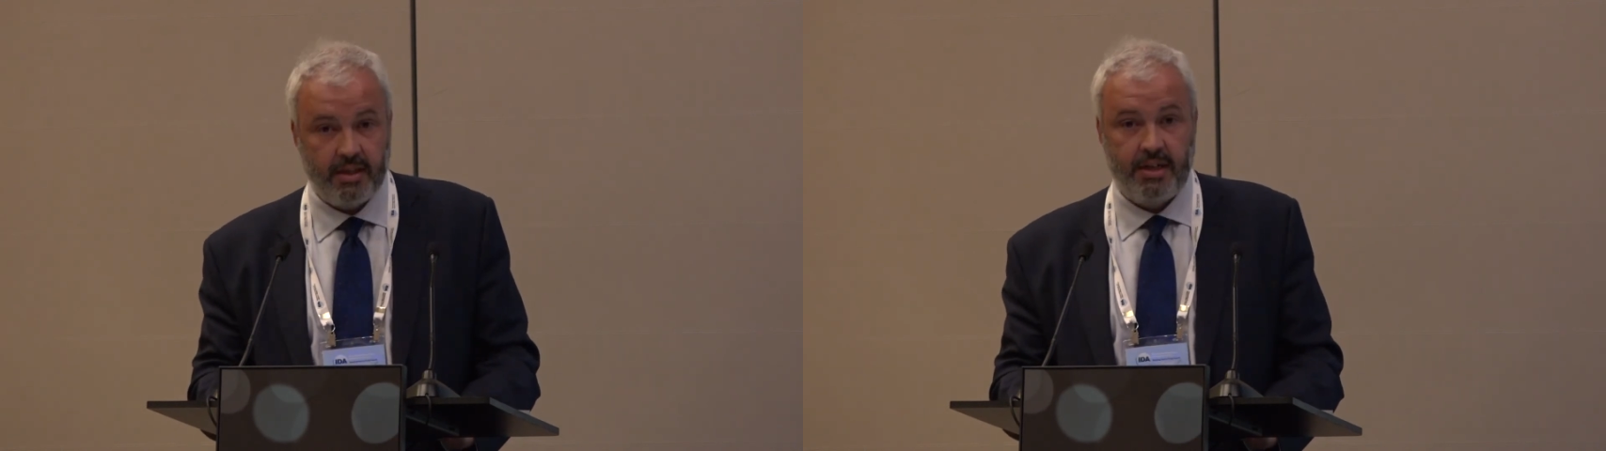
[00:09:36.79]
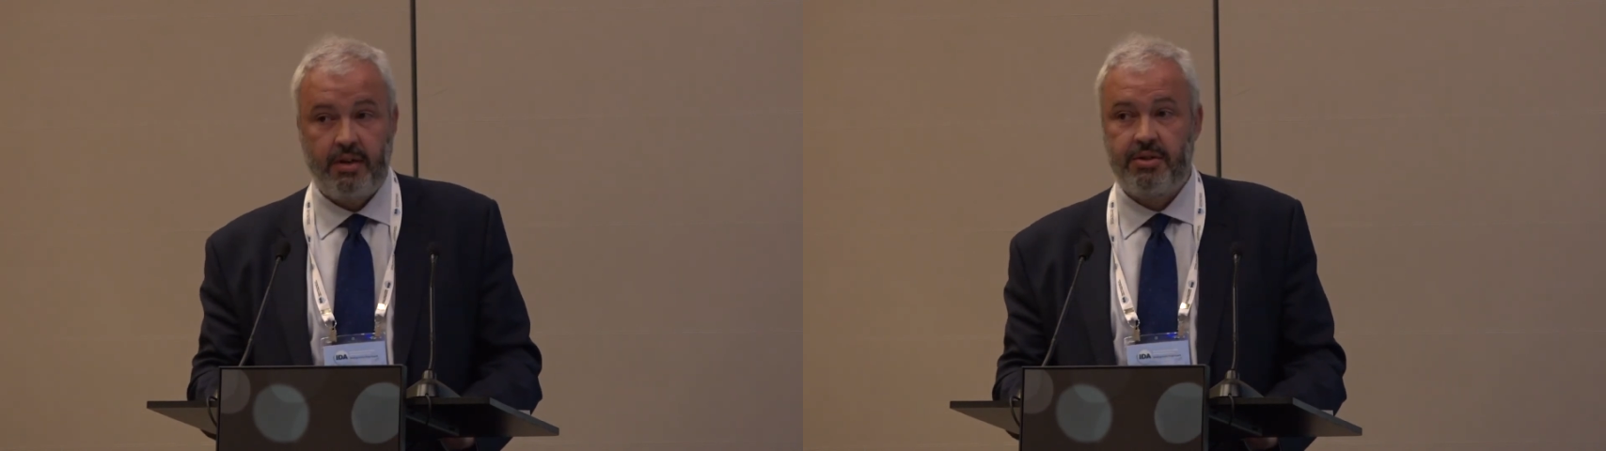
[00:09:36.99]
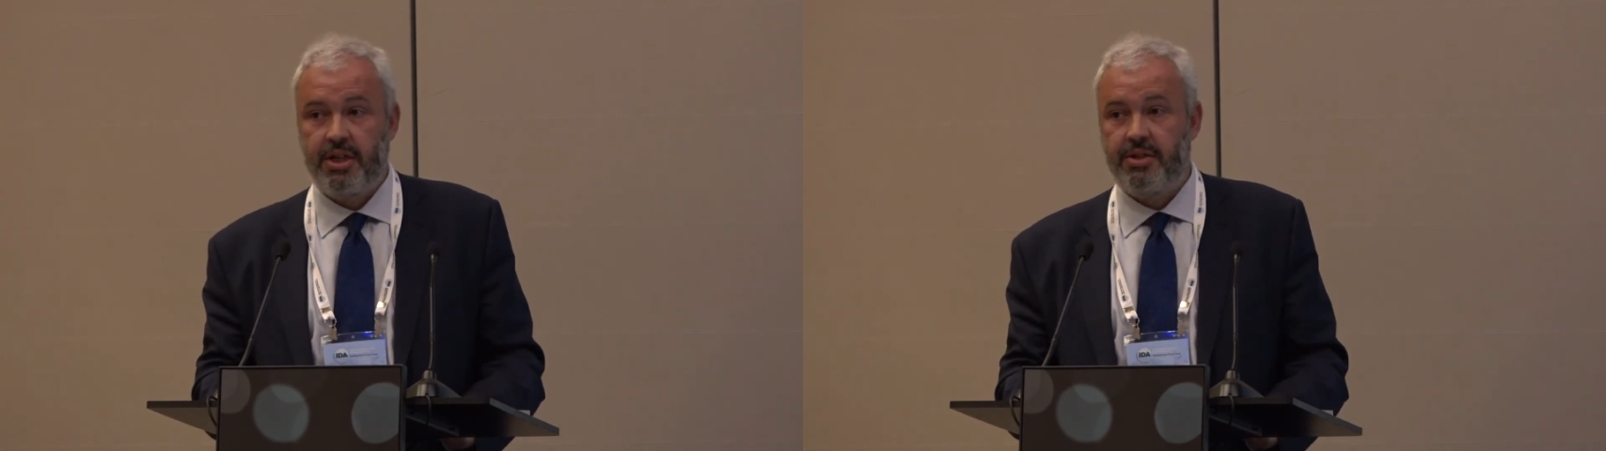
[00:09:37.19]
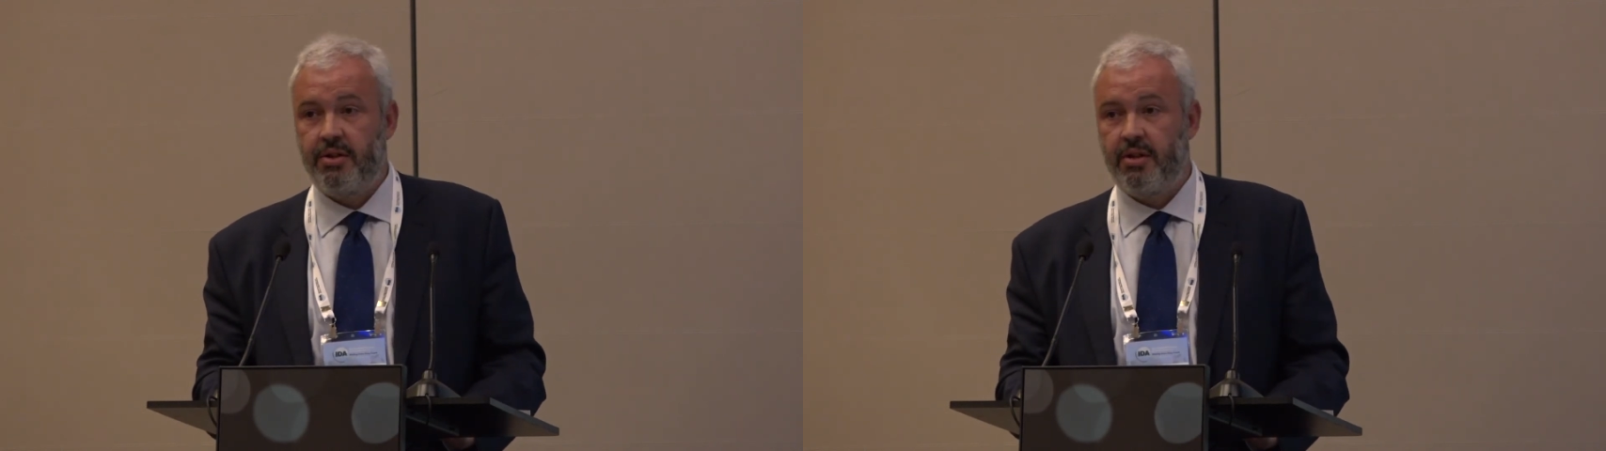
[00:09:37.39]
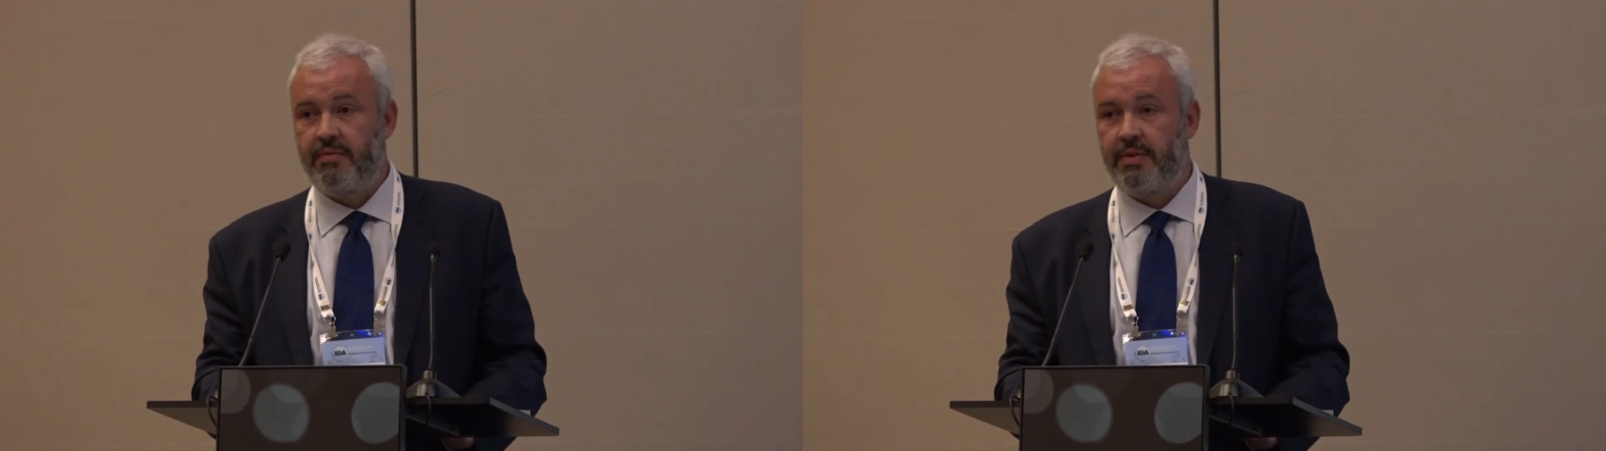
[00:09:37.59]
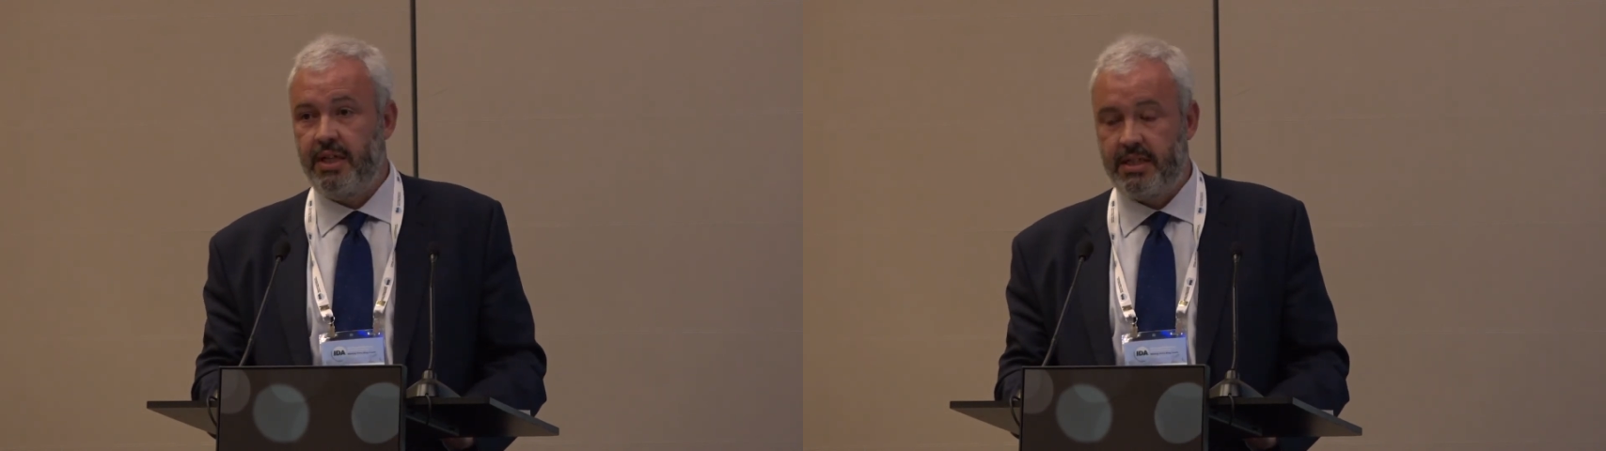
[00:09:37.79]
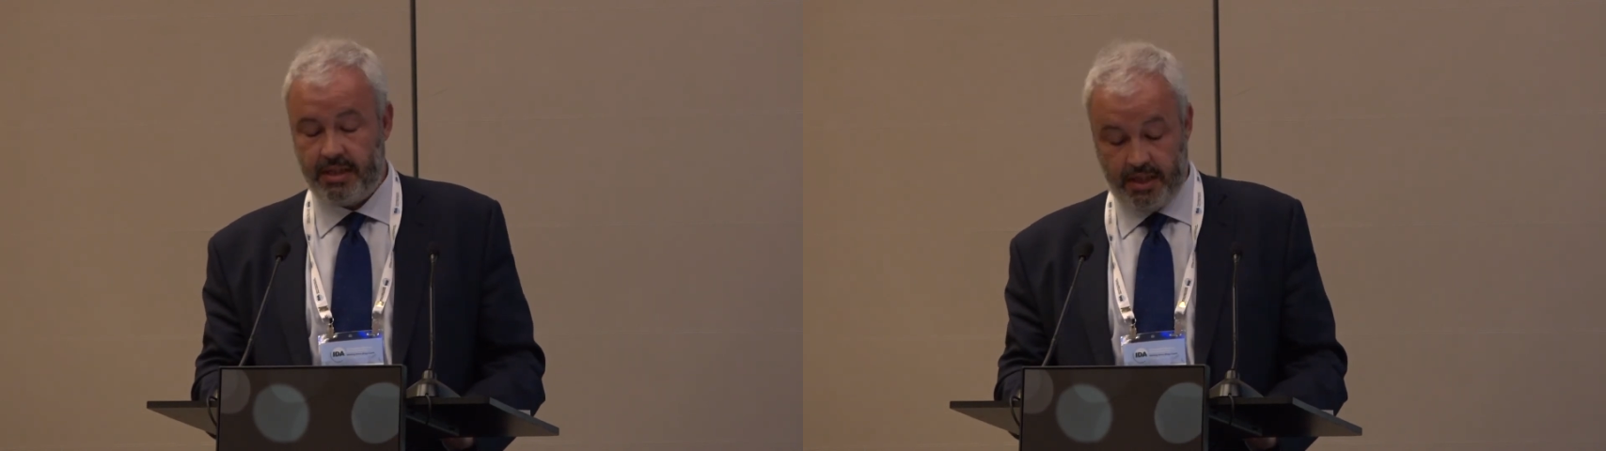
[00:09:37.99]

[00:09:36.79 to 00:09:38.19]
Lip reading: the negotiation of this